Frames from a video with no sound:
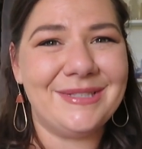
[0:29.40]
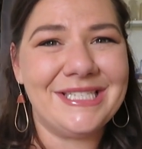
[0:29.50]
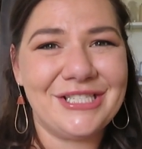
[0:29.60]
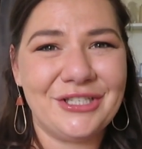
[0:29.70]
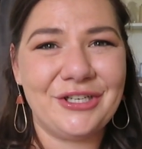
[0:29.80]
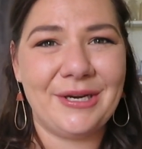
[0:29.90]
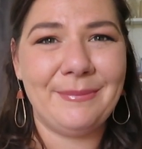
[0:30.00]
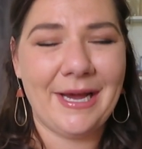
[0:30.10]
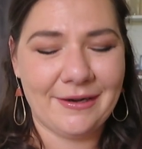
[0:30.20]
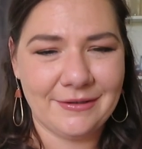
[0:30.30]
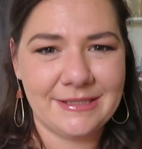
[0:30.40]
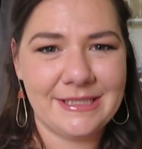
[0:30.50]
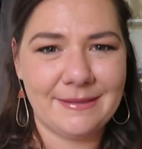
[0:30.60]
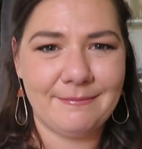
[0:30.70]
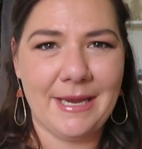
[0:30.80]
these are great patterns
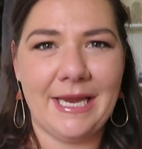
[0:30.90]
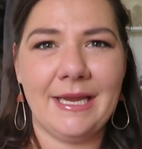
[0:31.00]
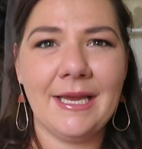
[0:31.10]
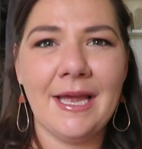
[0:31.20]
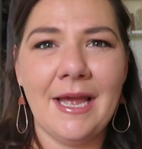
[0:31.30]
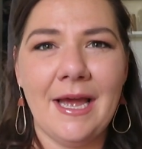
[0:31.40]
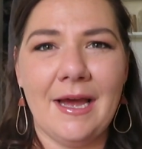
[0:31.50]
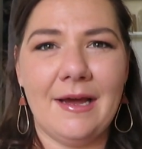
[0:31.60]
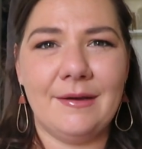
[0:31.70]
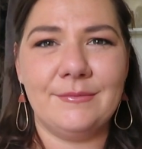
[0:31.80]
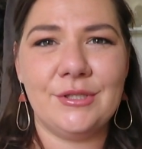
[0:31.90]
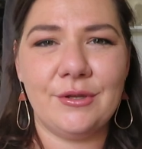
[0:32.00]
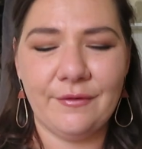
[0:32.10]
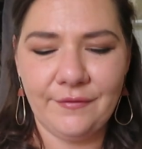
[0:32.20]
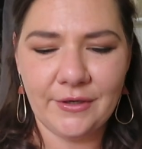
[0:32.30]
to make. So
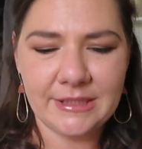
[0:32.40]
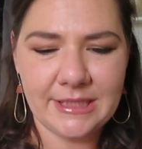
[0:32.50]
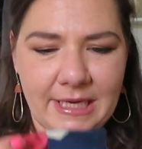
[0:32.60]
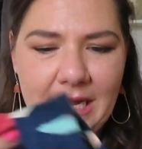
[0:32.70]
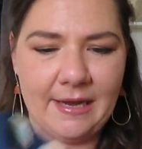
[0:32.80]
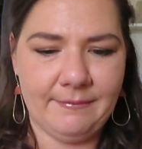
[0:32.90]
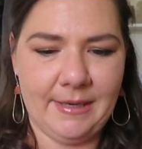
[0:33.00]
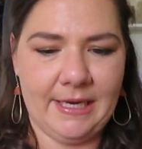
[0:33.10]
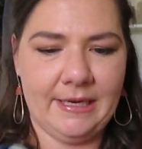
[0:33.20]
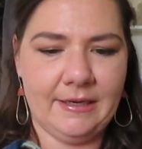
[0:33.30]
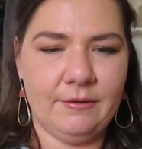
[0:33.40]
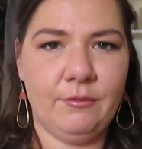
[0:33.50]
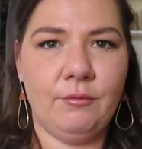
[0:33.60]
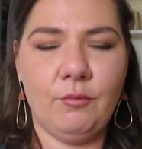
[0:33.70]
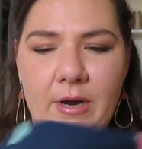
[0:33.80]
the first thing I made
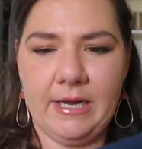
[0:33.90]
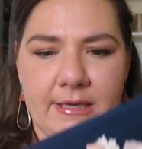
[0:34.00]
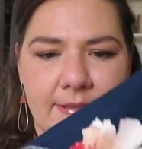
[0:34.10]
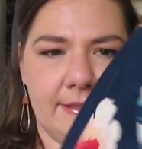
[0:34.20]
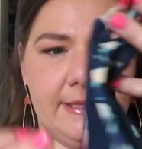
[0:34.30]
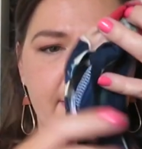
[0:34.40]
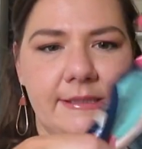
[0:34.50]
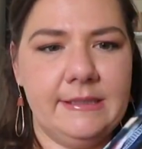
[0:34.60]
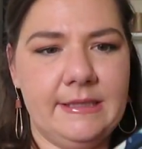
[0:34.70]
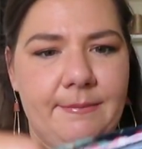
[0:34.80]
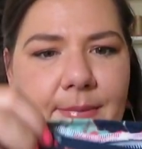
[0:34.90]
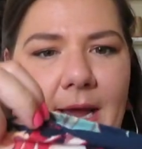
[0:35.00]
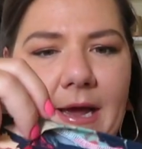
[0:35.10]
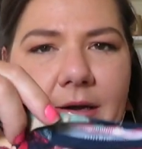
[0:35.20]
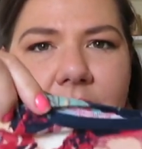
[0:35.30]
was, this is the
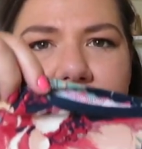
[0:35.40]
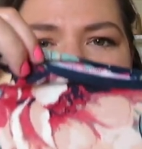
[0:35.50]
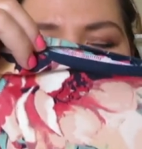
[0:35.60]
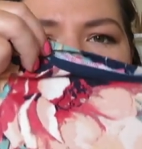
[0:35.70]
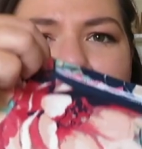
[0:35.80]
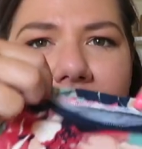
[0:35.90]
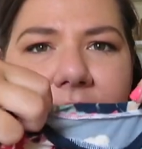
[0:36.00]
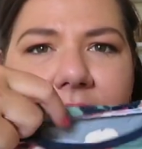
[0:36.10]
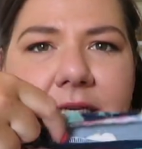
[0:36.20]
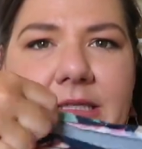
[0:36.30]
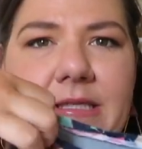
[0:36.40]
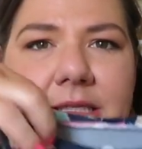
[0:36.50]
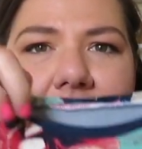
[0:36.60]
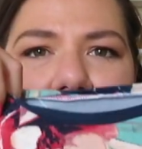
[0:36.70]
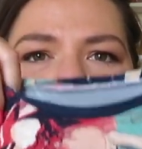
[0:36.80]
Patterns for Pirates